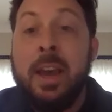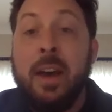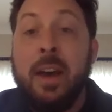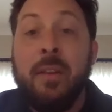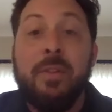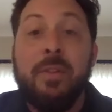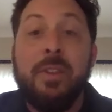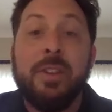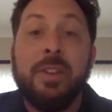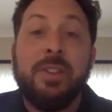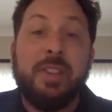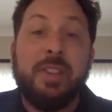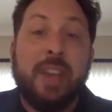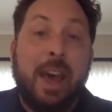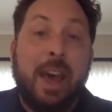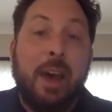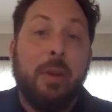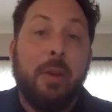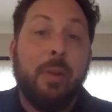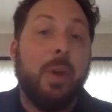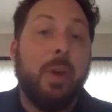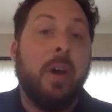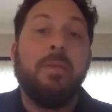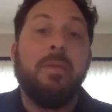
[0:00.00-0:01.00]
of the
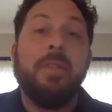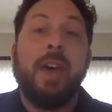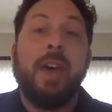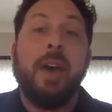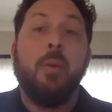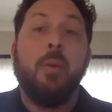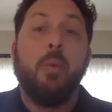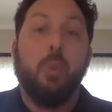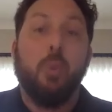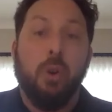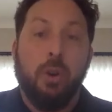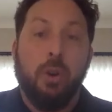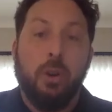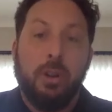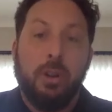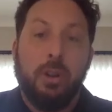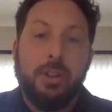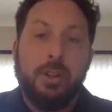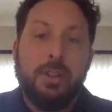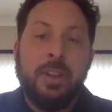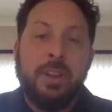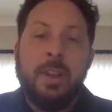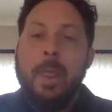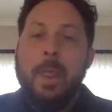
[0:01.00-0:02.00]
south of that
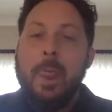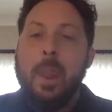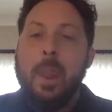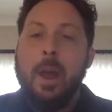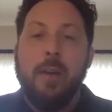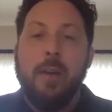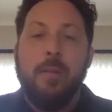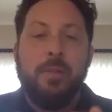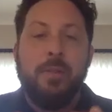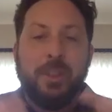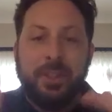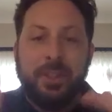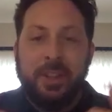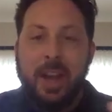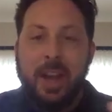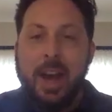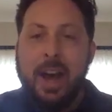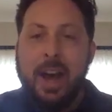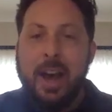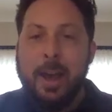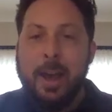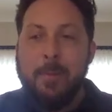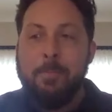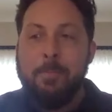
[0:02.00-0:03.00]
world of the
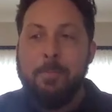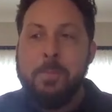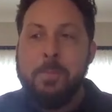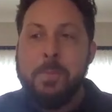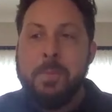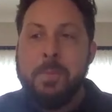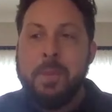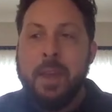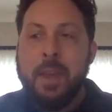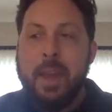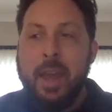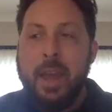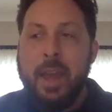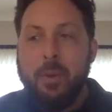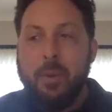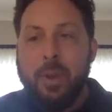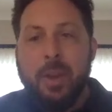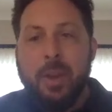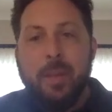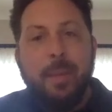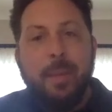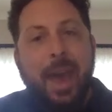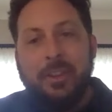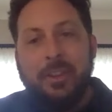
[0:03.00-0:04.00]
time and
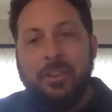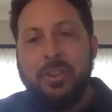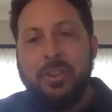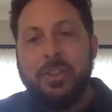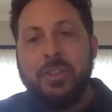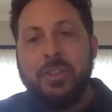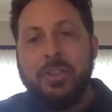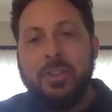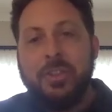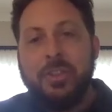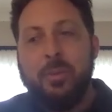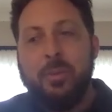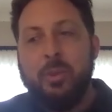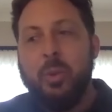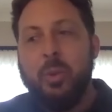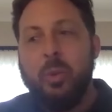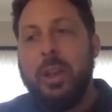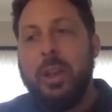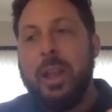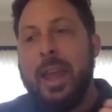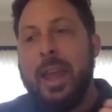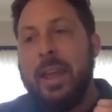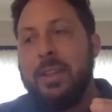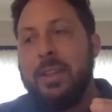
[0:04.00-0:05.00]
reimagines them
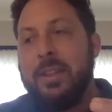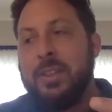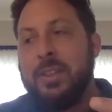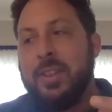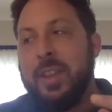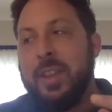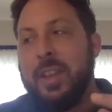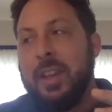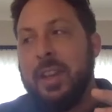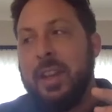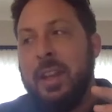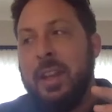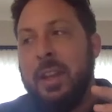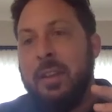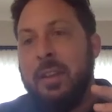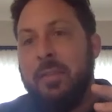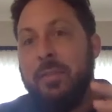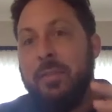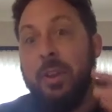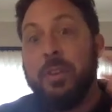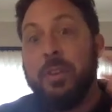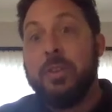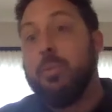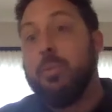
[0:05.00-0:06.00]
through a lens that
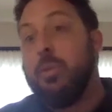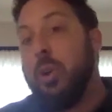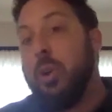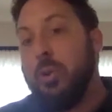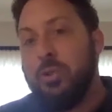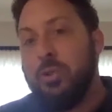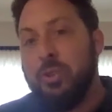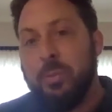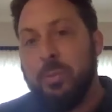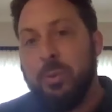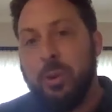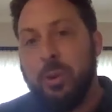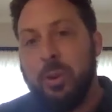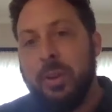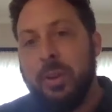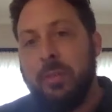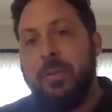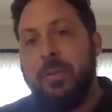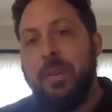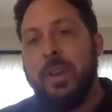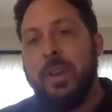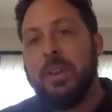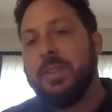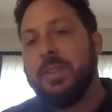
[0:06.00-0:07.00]
feels approachable, that
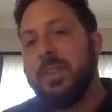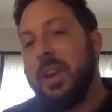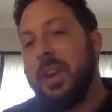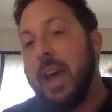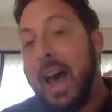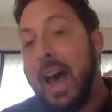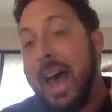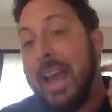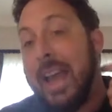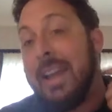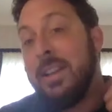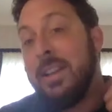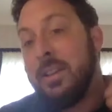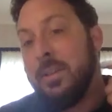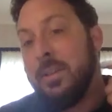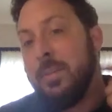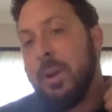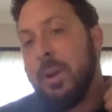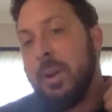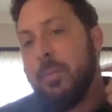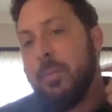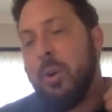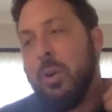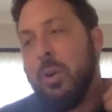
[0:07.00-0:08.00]
feels heightened but
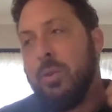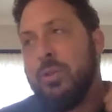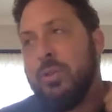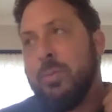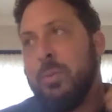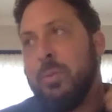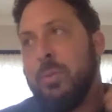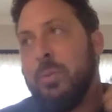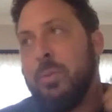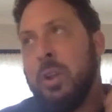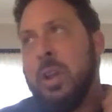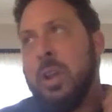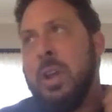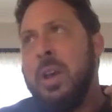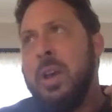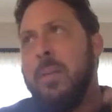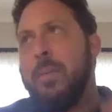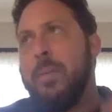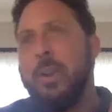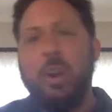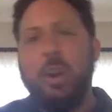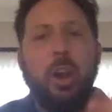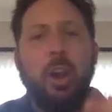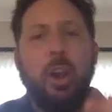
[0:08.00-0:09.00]
approachable.
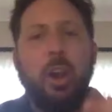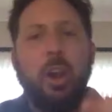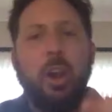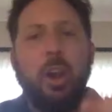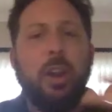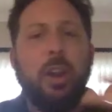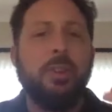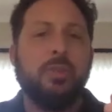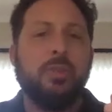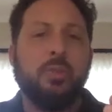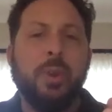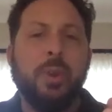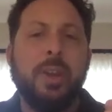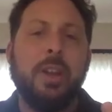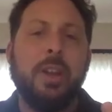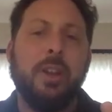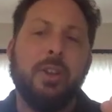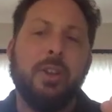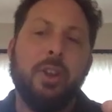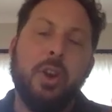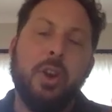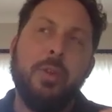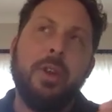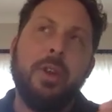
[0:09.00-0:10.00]
But it all is real. You
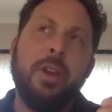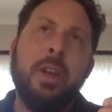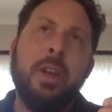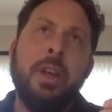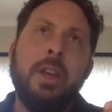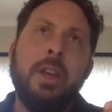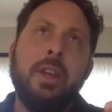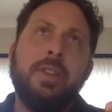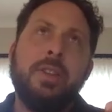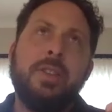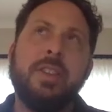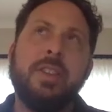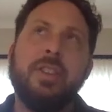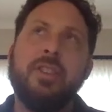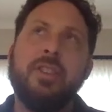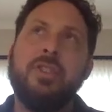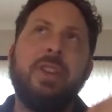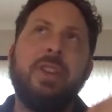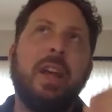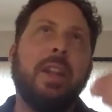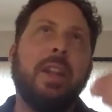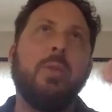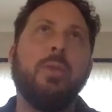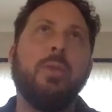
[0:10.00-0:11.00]
know, the
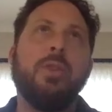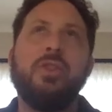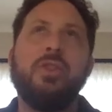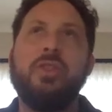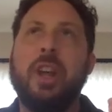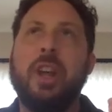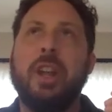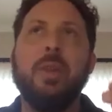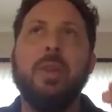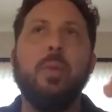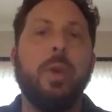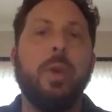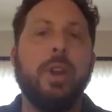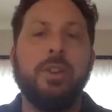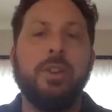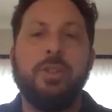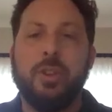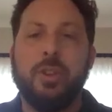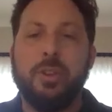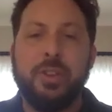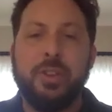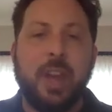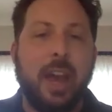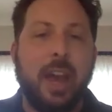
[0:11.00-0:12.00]
Shelley, Shelley
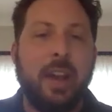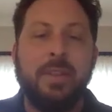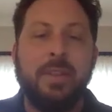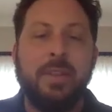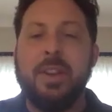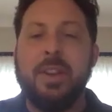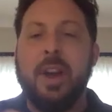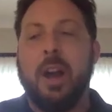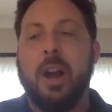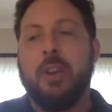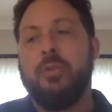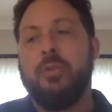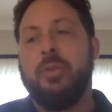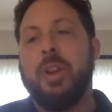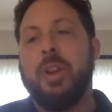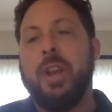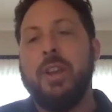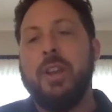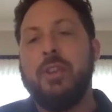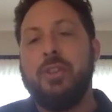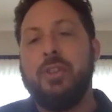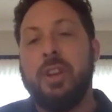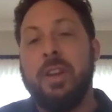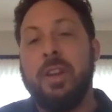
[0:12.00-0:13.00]
Winters kind of
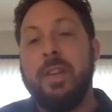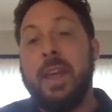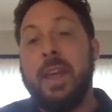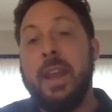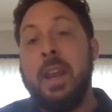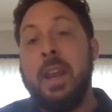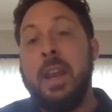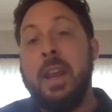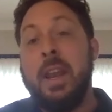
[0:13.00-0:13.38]
indoctrination. And then,